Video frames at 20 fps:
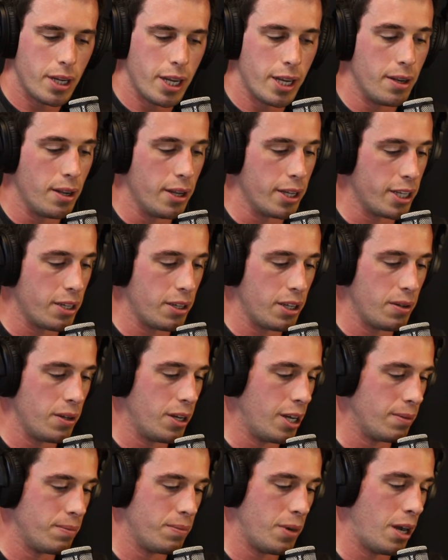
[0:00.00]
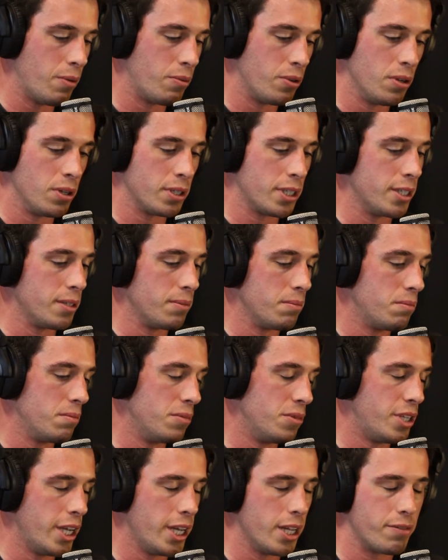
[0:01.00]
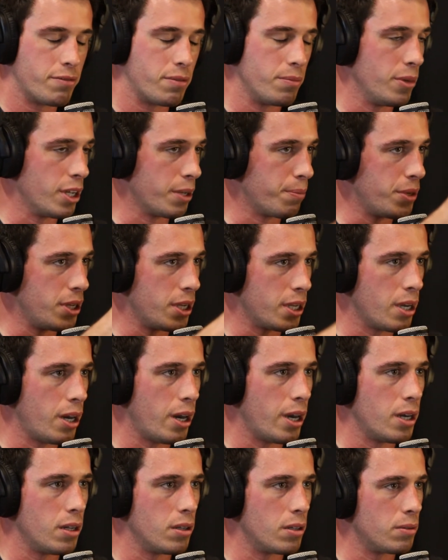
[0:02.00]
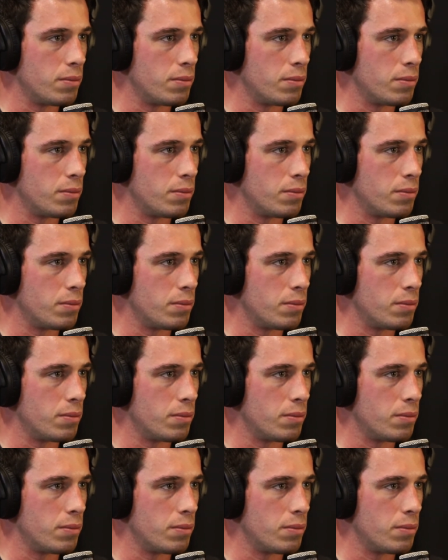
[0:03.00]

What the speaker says: and like I would look at data from like me and Kyle,